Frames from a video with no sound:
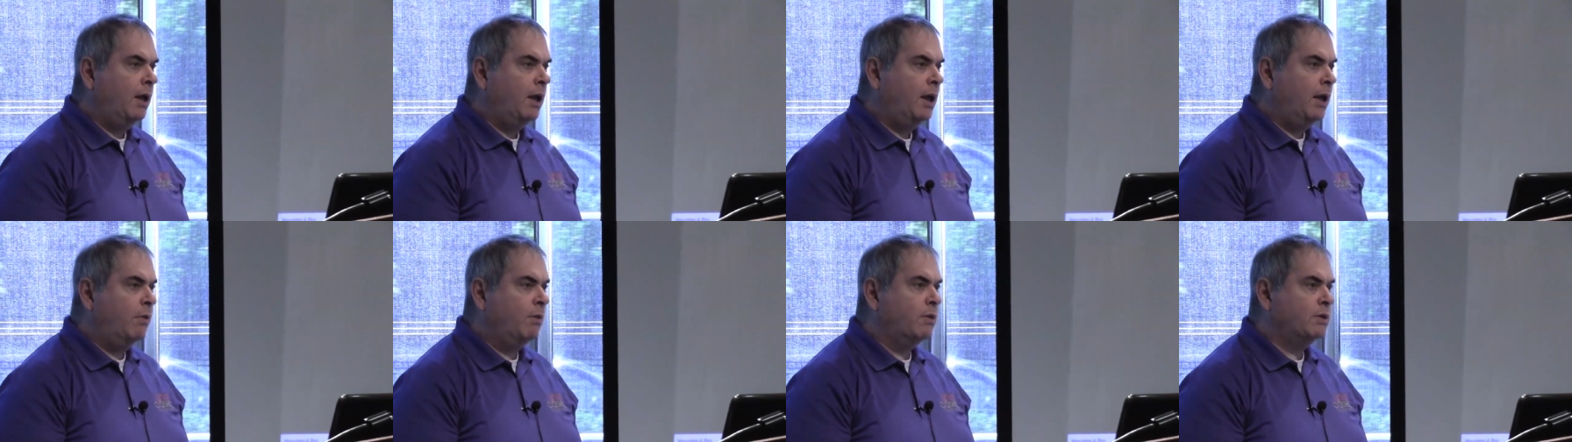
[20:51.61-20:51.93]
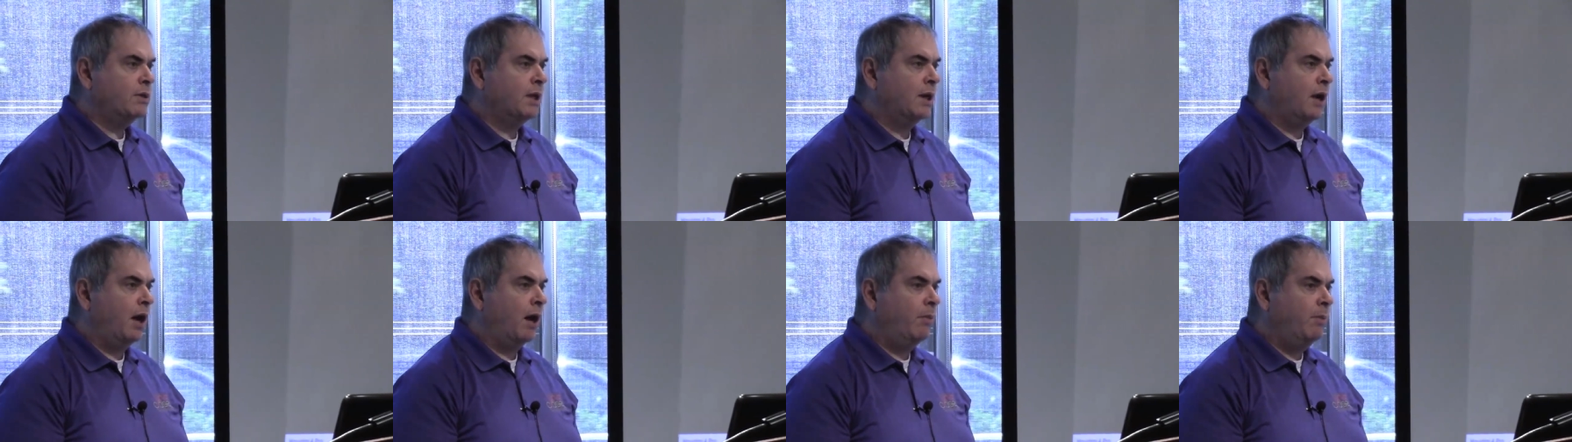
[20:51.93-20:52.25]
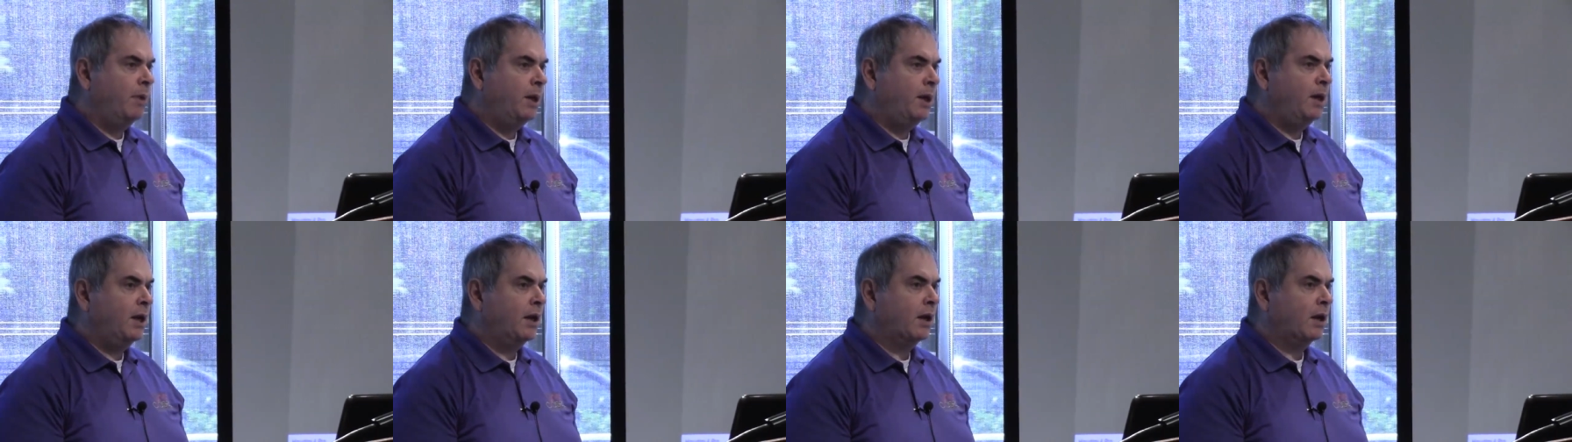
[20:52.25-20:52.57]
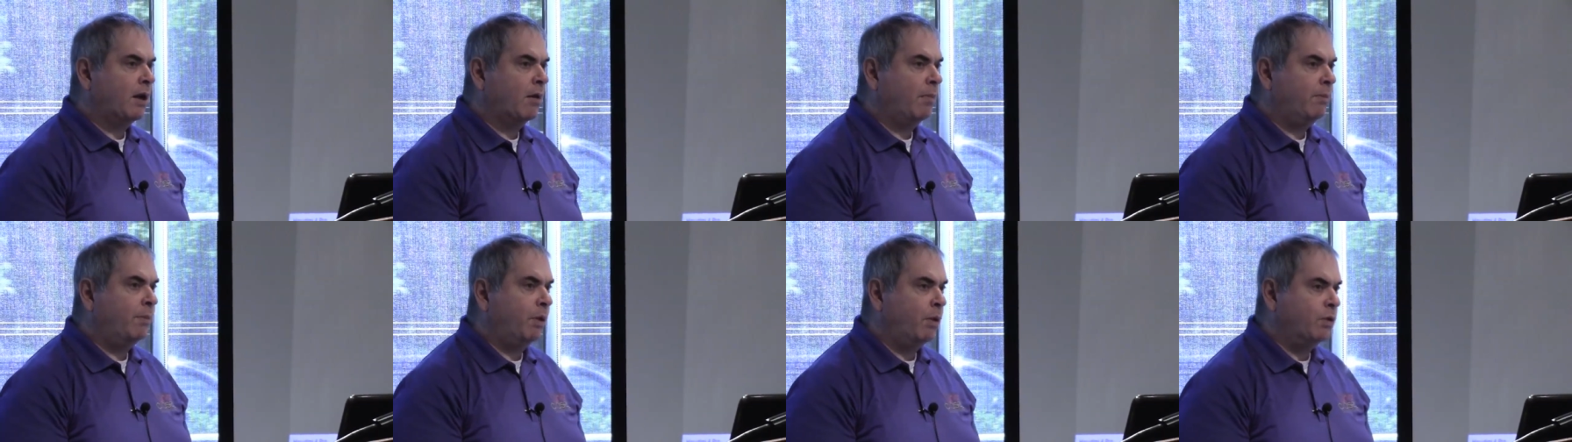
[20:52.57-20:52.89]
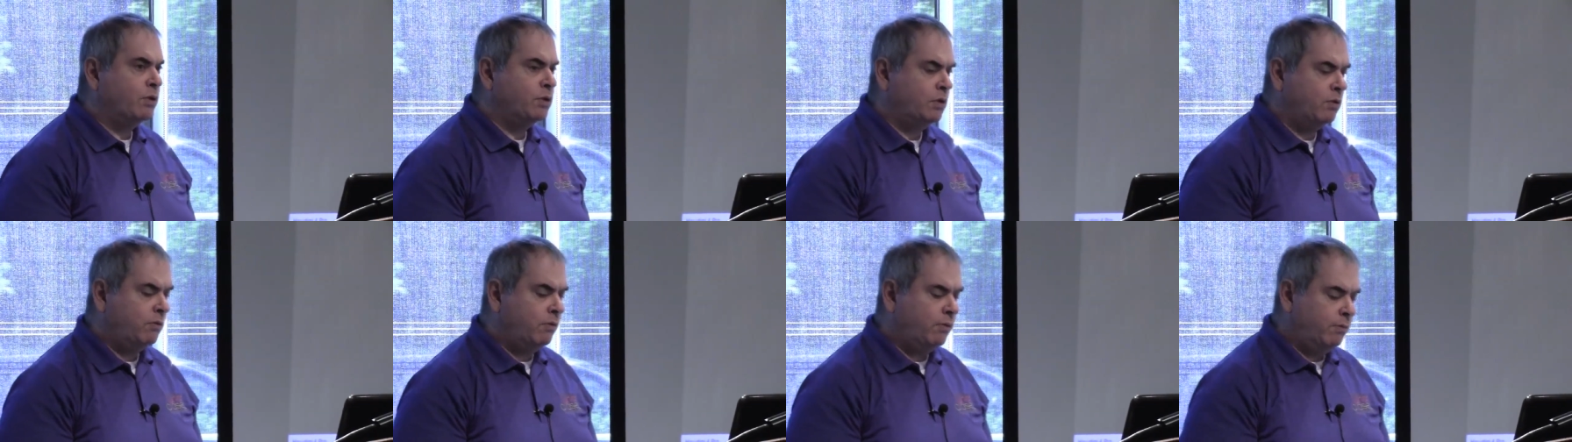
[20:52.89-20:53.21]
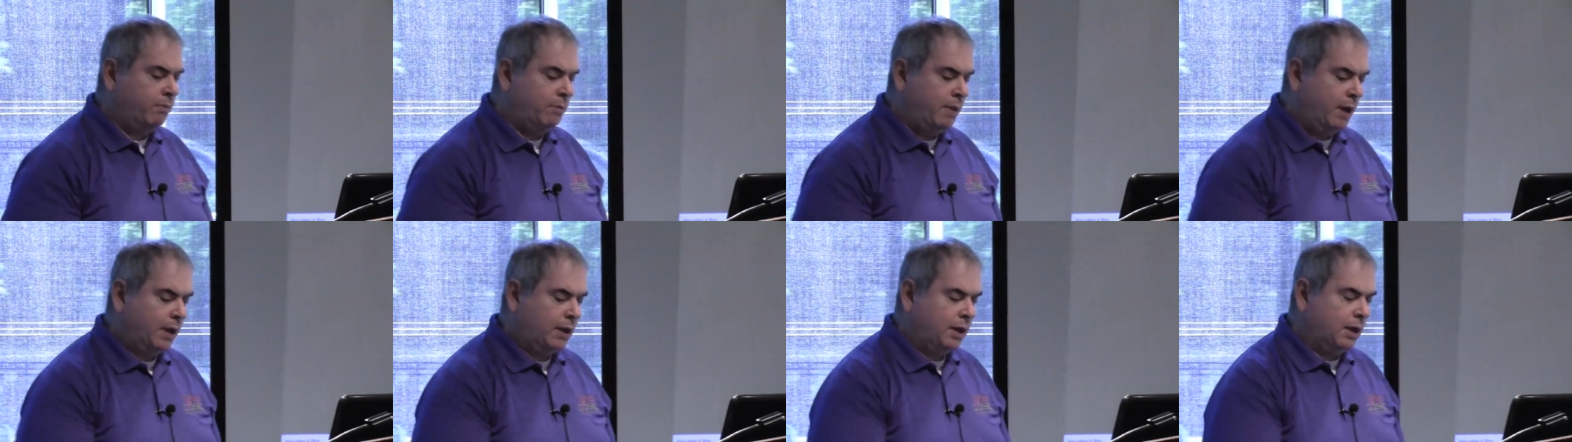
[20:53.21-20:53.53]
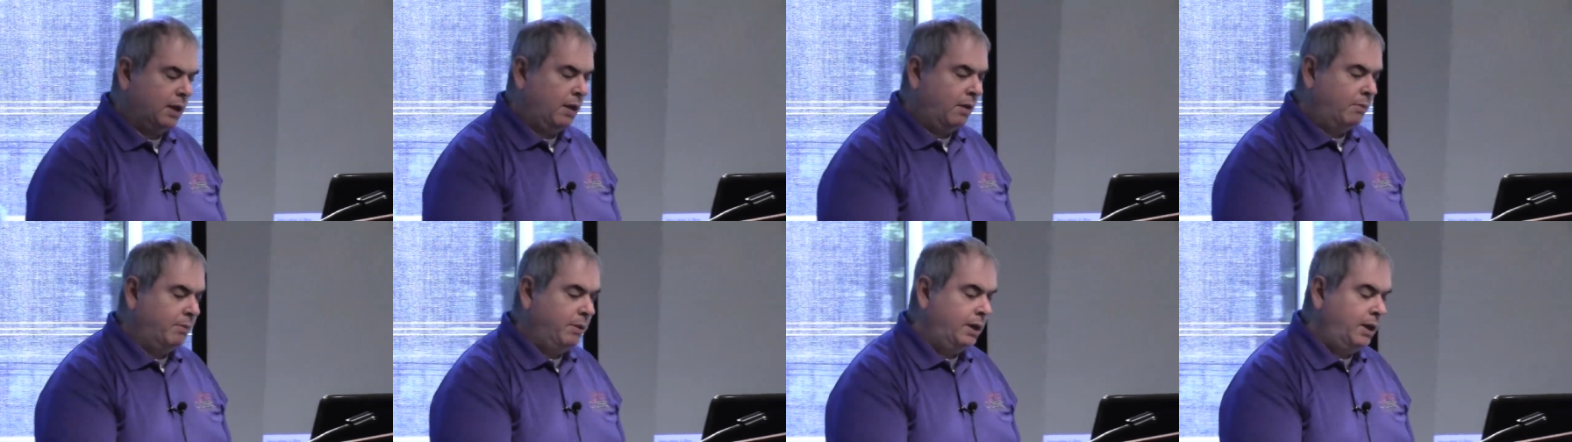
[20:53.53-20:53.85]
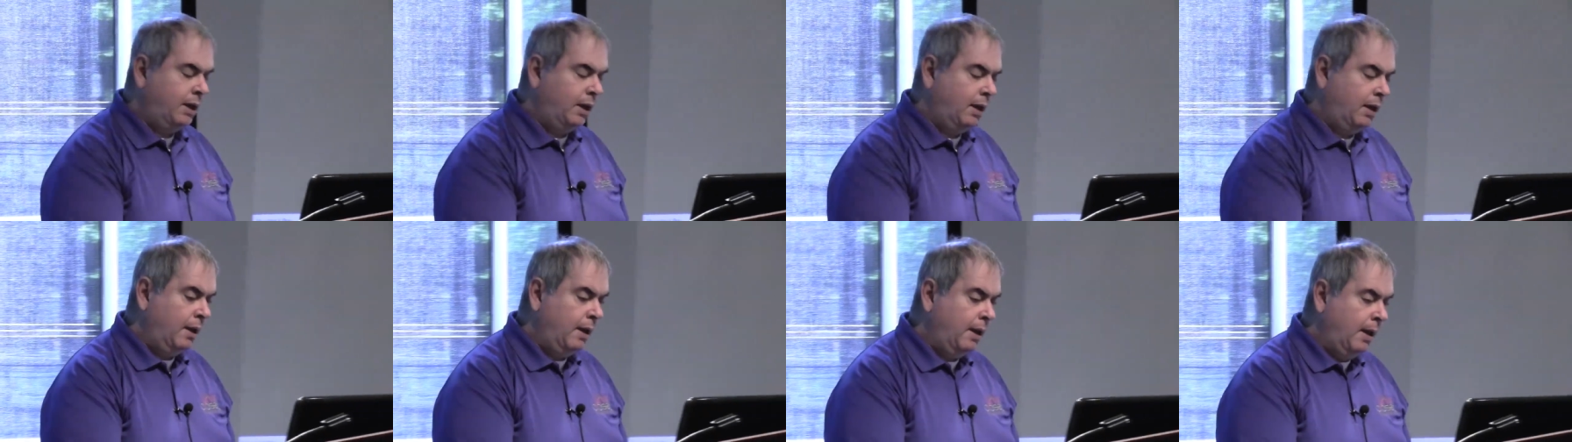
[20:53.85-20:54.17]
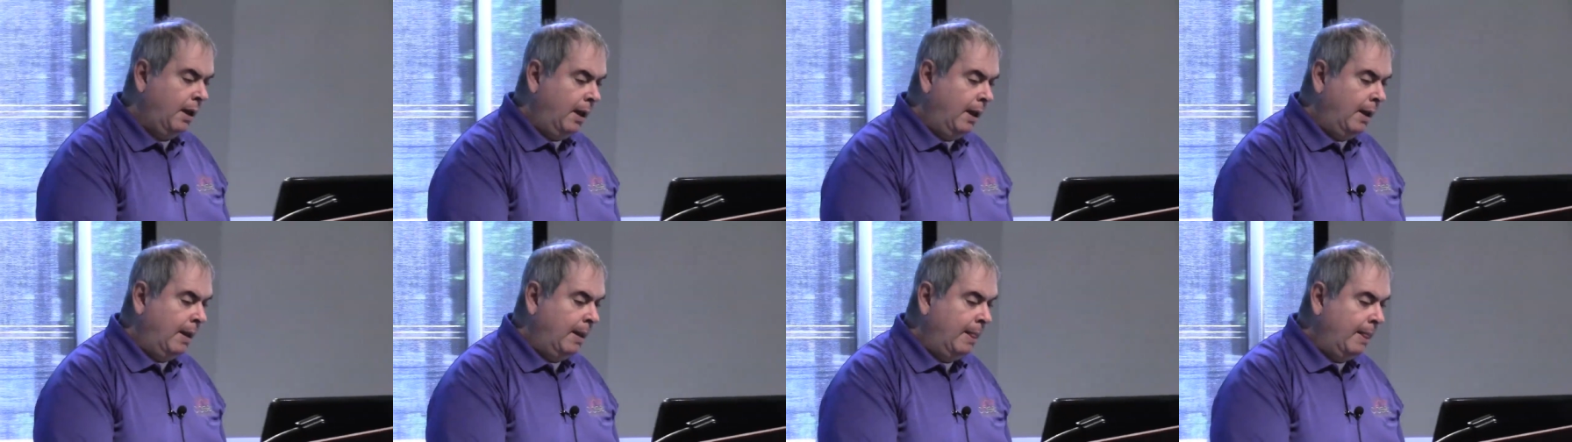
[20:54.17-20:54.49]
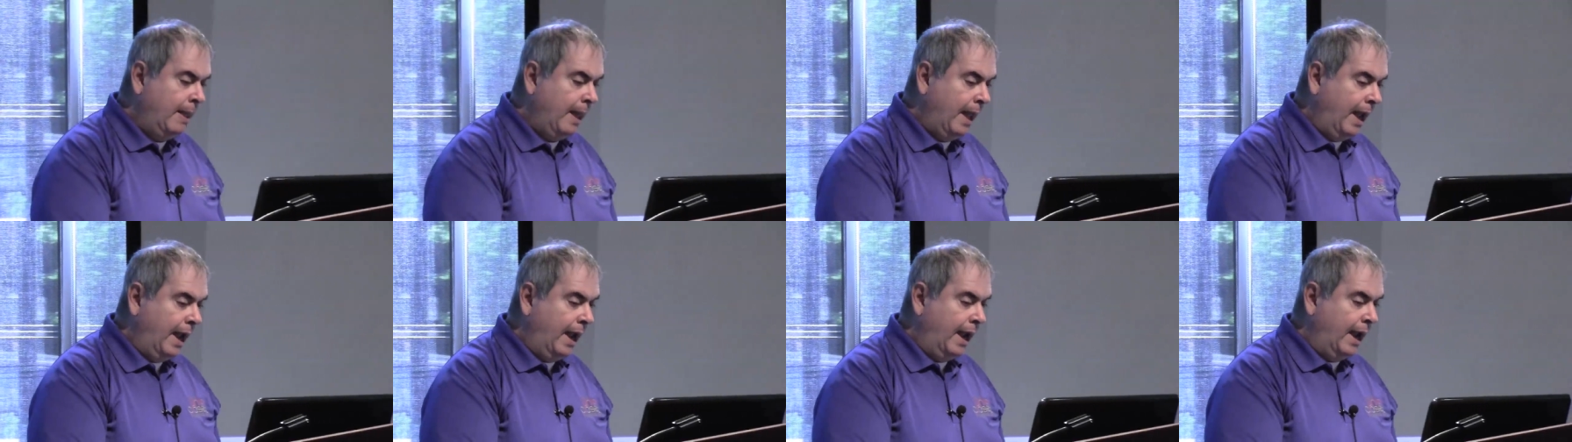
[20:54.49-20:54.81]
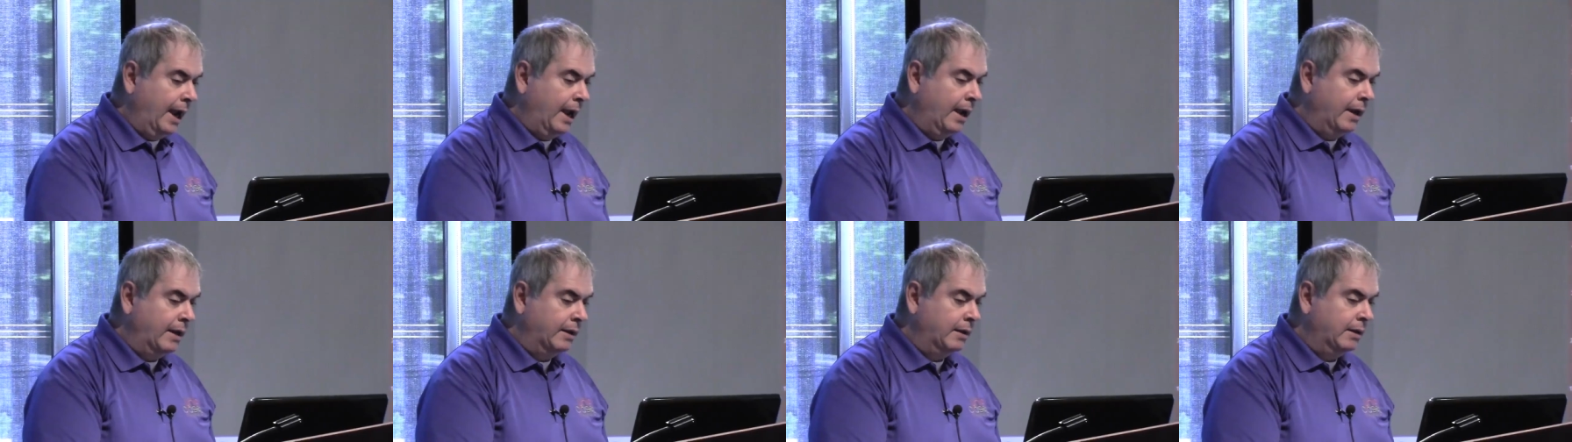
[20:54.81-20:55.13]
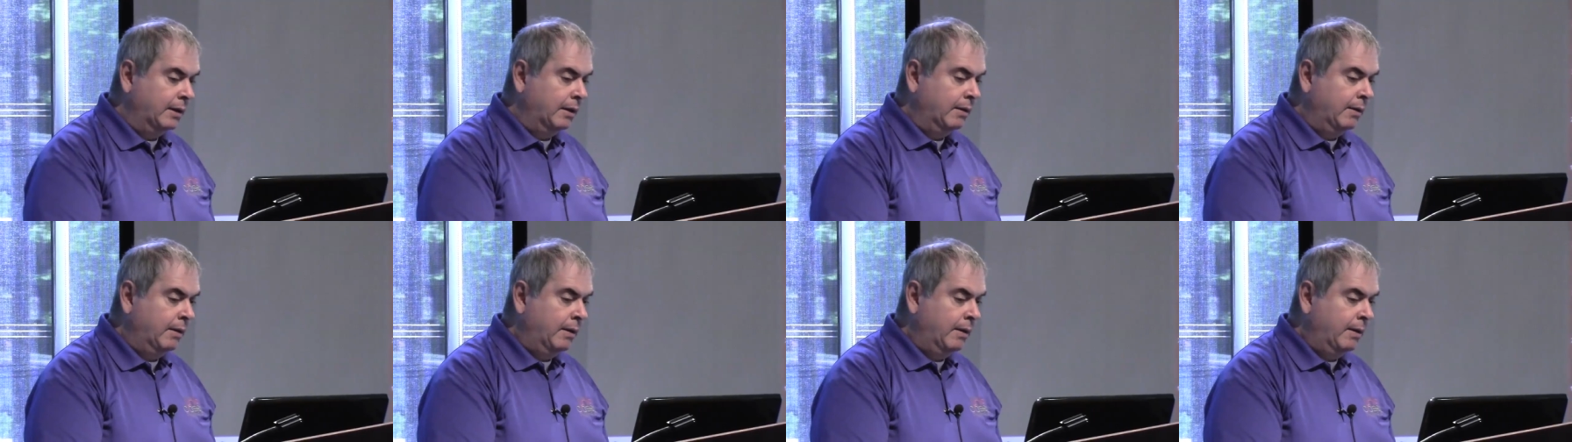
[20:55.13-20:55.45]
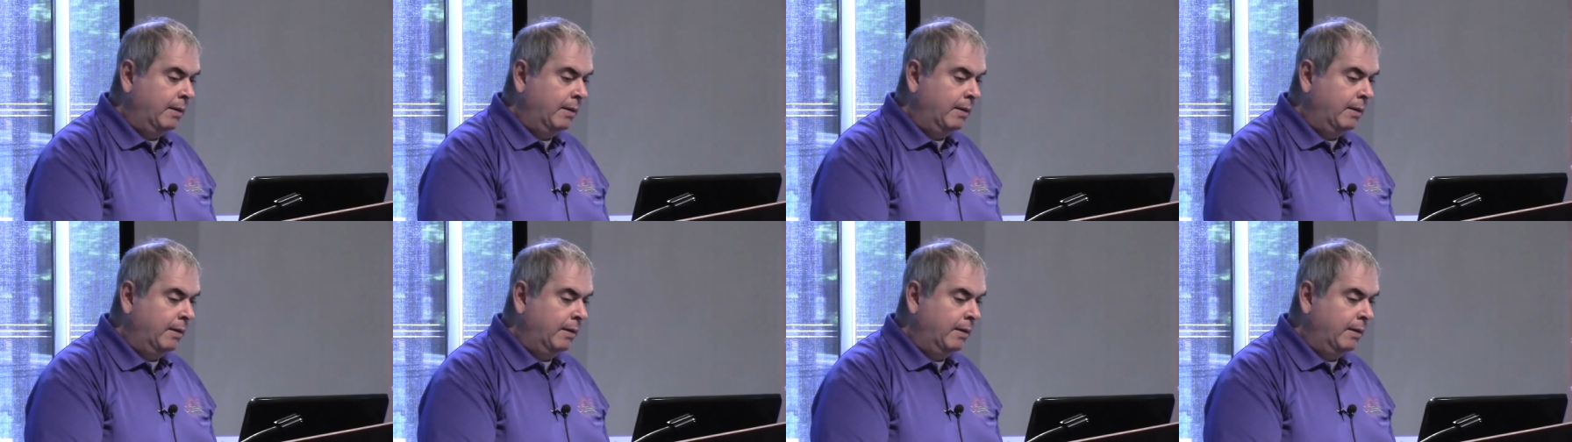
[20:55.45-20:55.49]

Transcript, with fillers: He was an Armenian composer back in Armenia. And